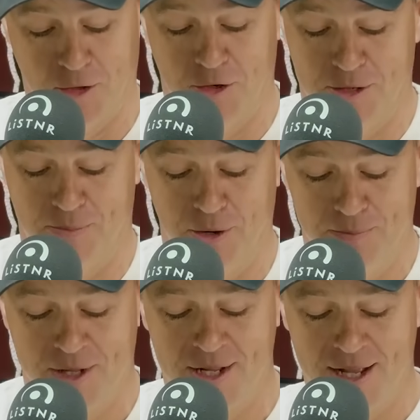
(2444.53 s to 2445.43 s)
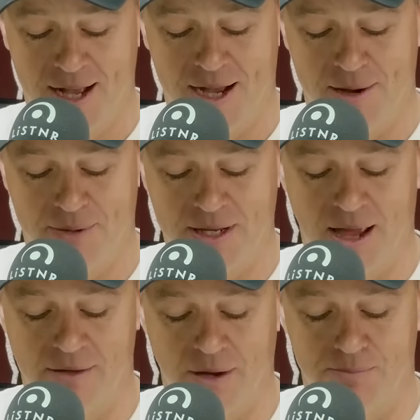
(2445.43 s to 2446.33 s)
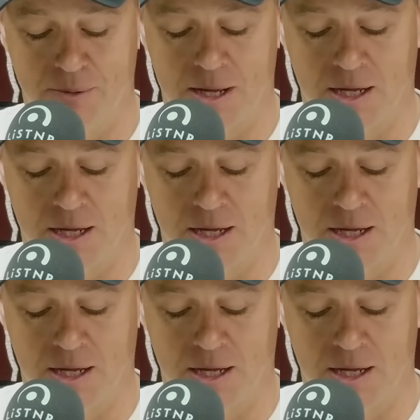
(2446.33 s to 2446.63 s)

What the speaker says: On you, Bob. But he gave up